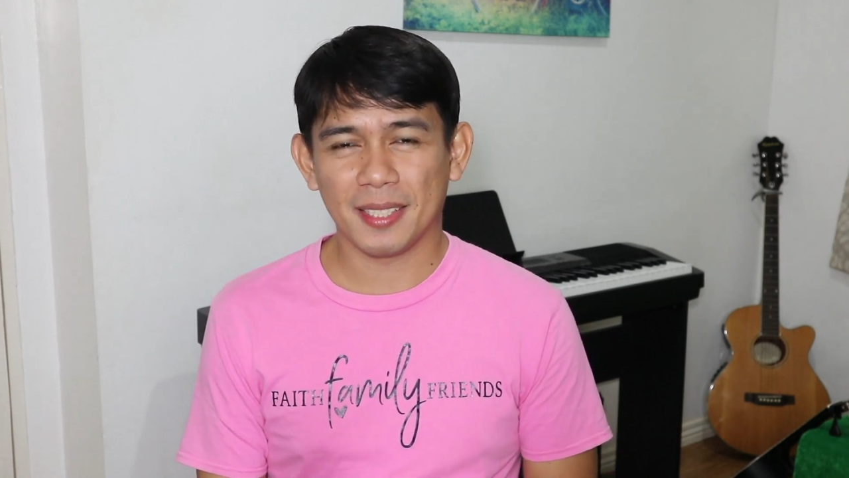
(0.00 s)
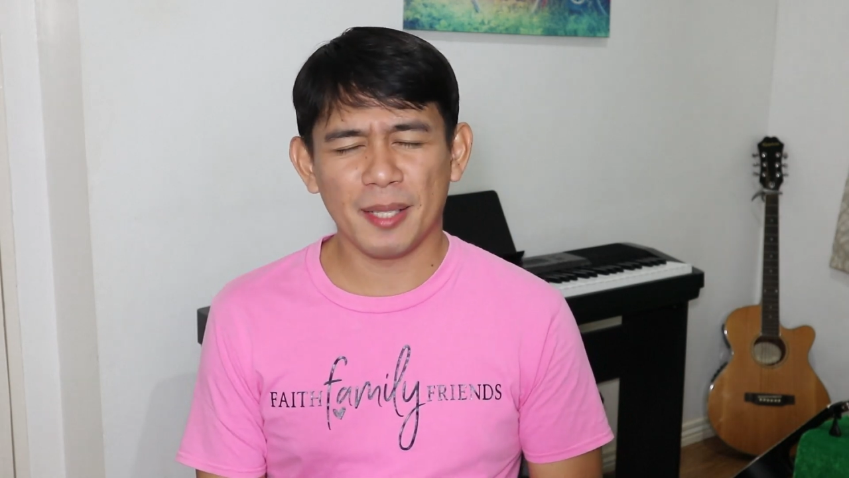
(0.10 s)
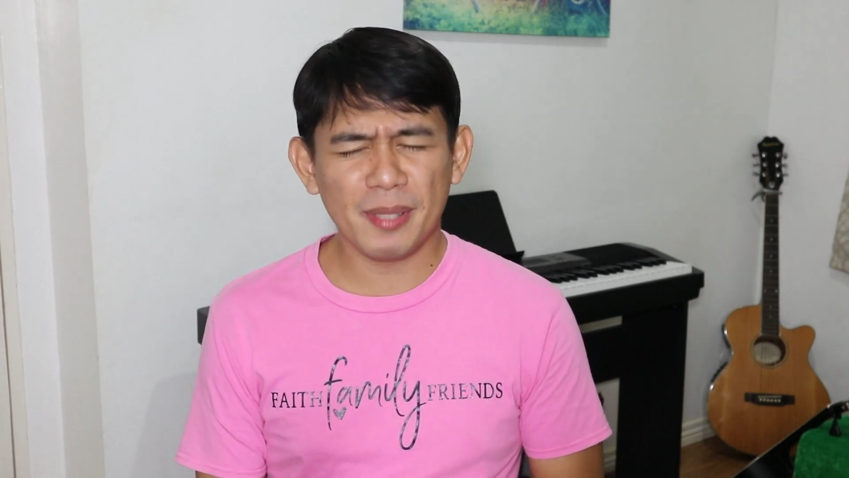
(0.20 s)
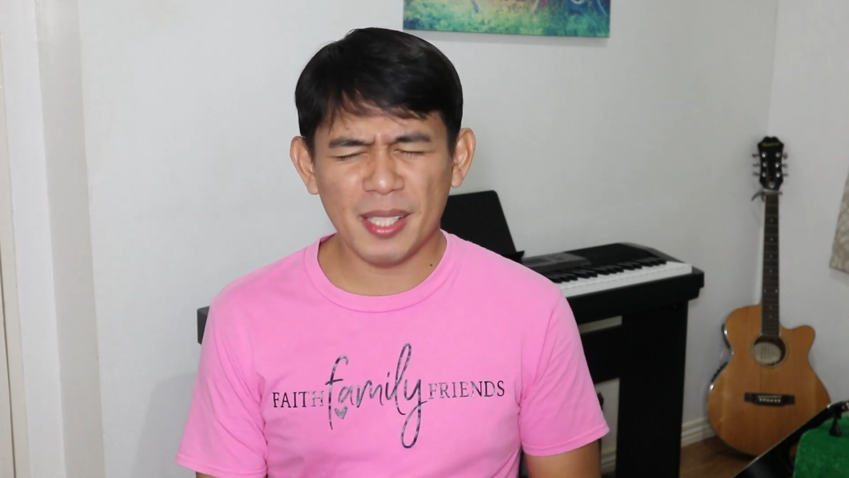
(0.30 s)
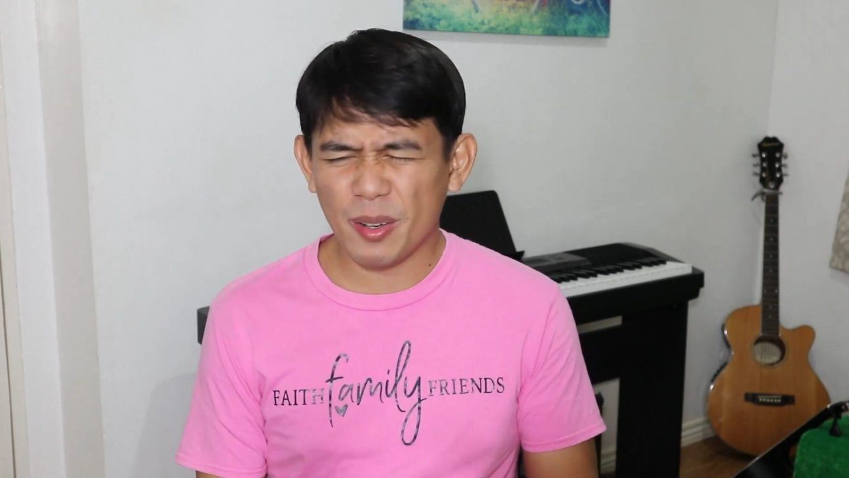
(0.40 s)

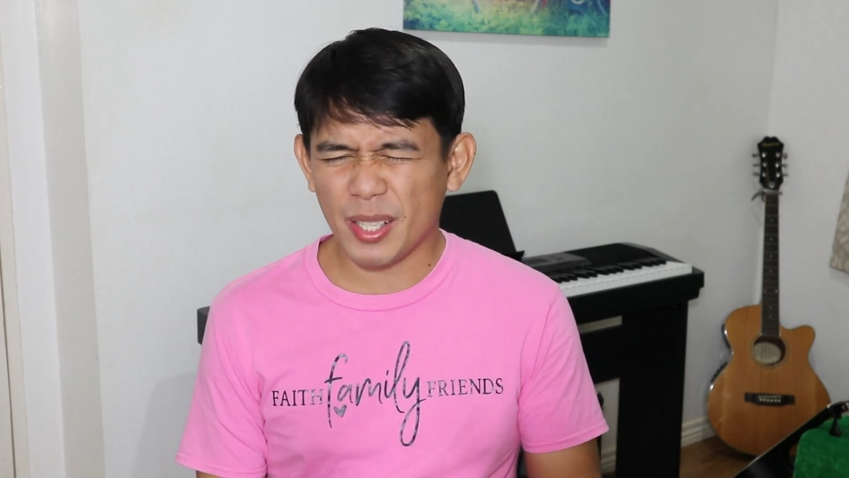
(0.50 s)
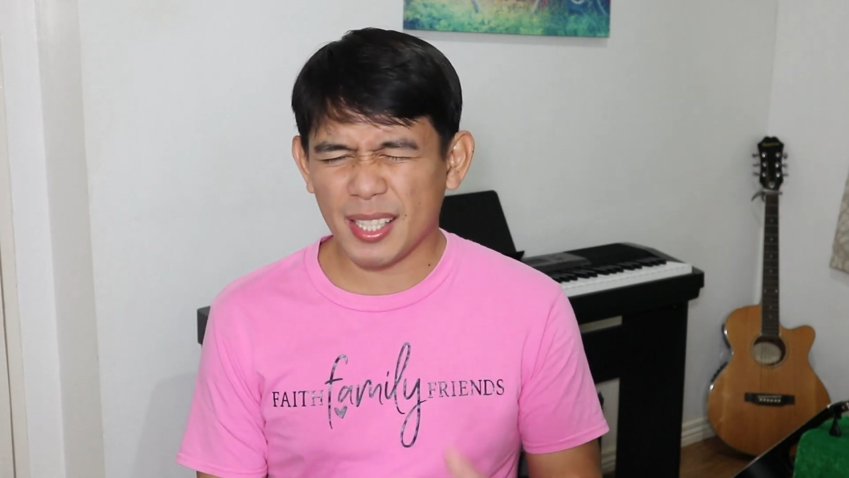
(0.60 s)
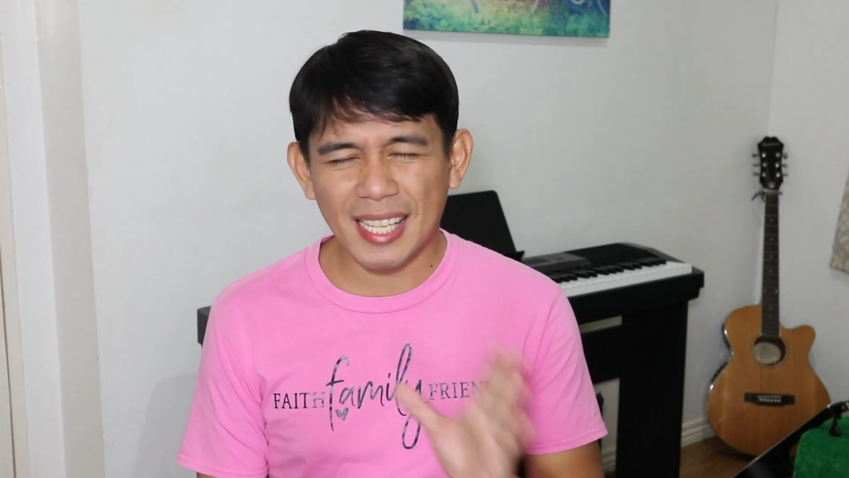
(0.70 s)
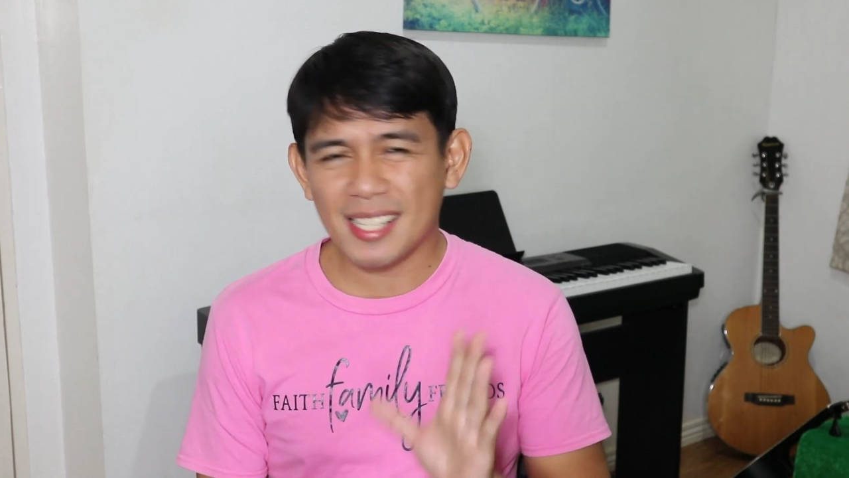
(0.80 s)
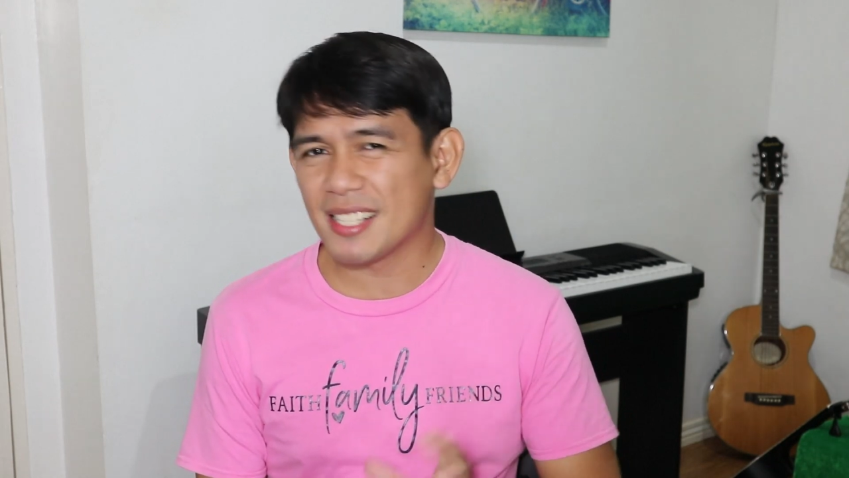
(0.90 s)
Even though
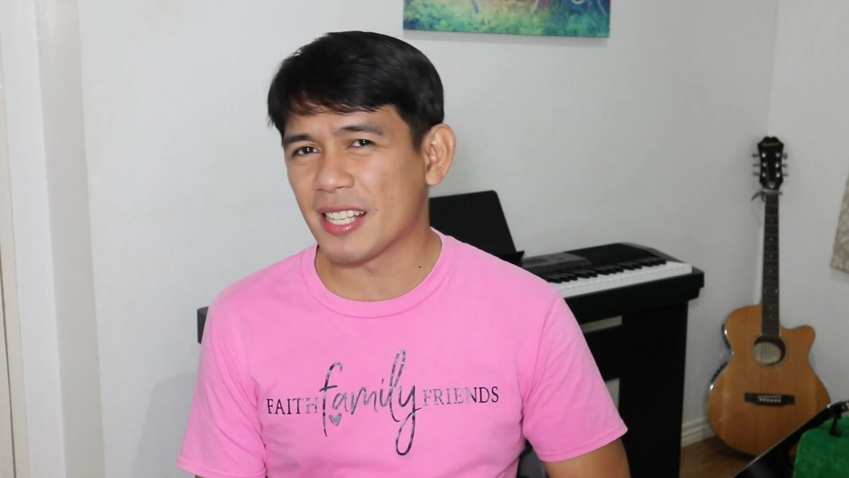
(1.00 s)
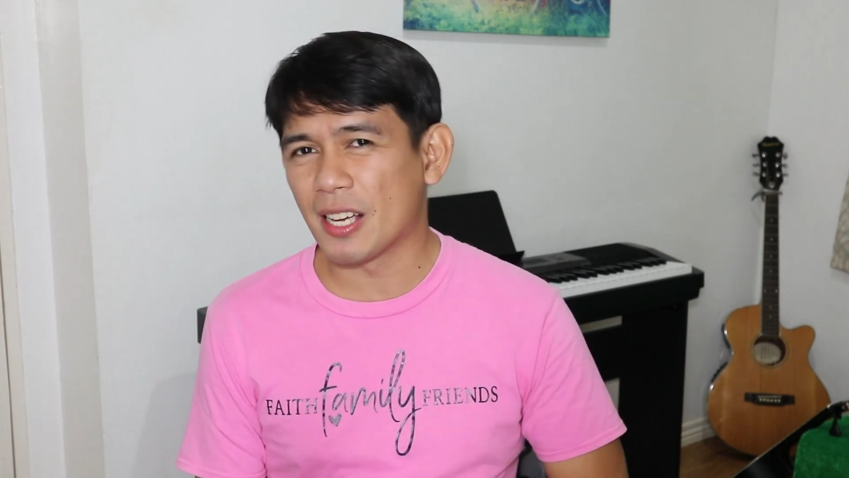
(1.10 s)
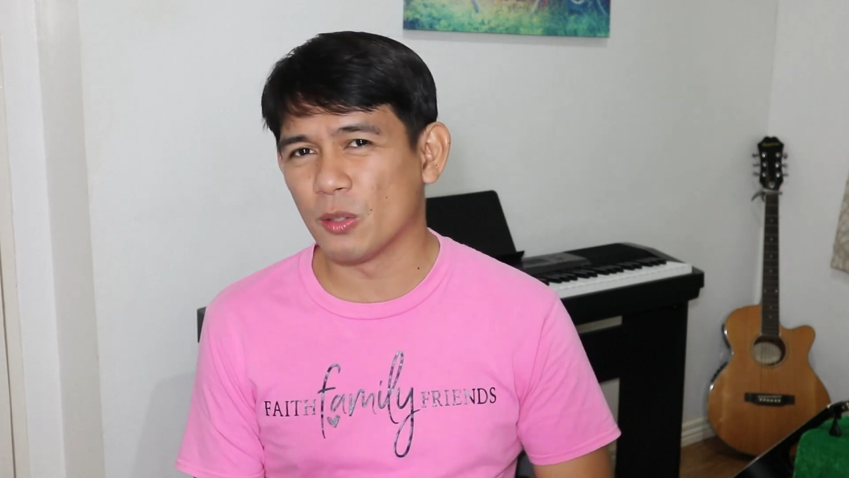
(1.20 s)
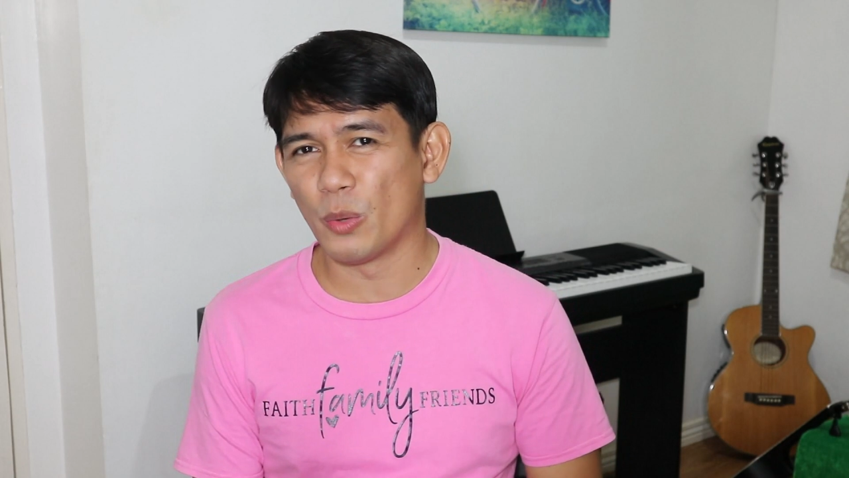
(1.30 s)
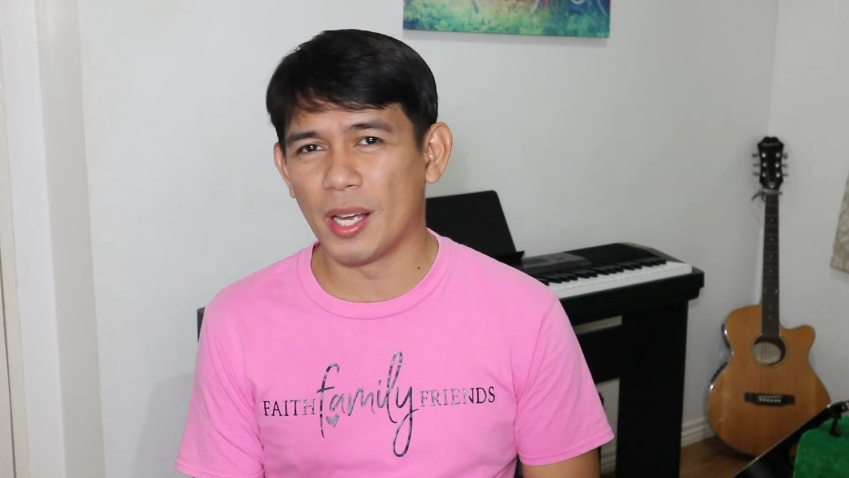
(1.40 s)
it doesn't
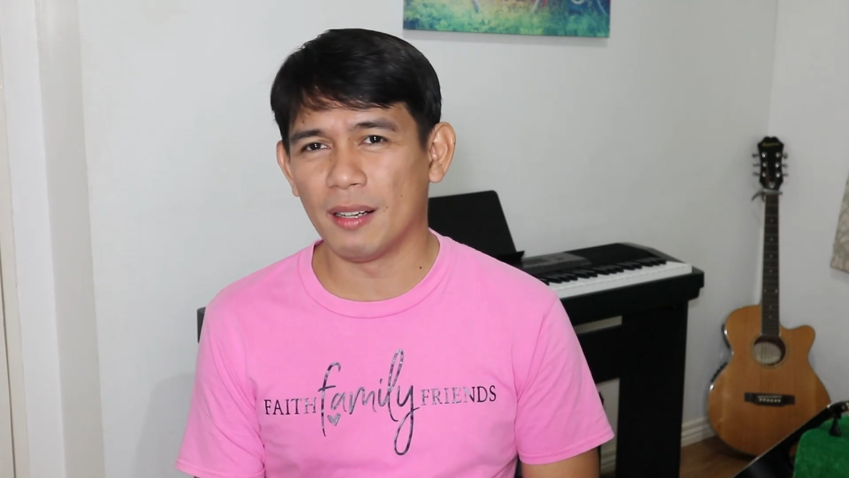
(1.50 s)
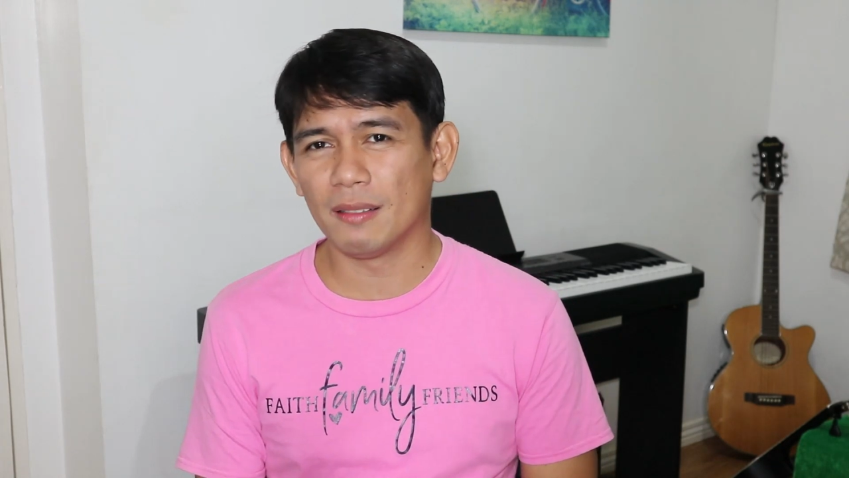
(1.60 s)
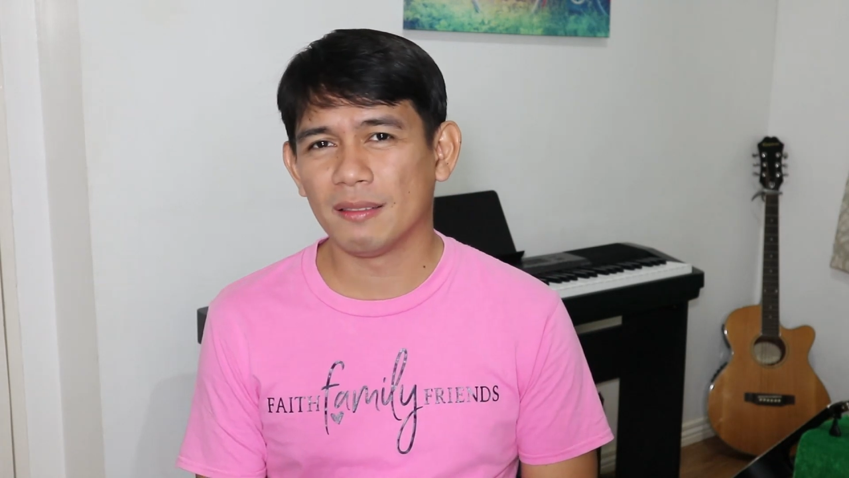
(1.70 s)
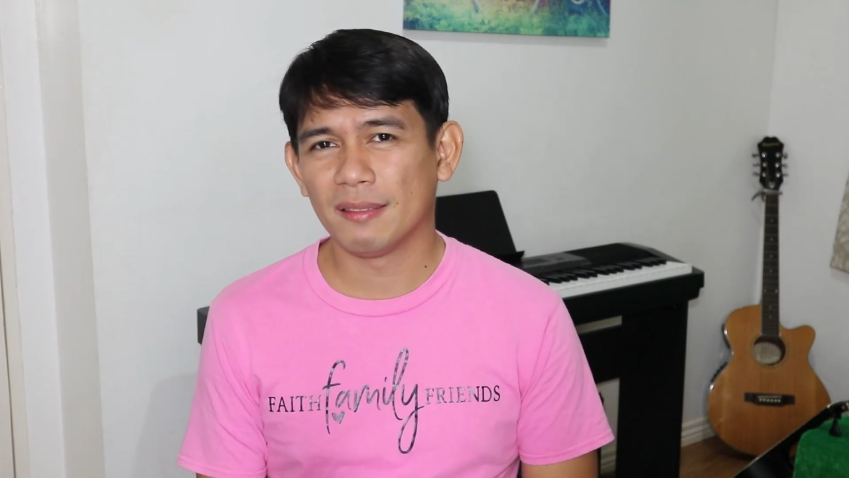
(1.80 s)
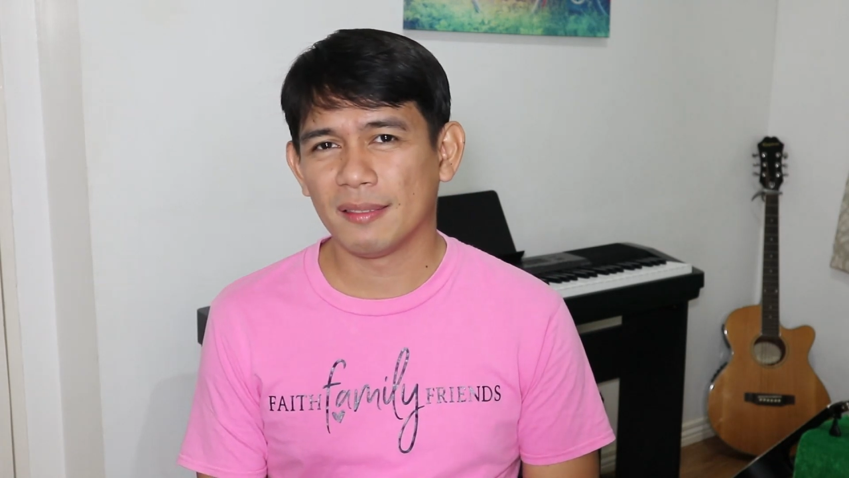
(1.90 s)
sound well.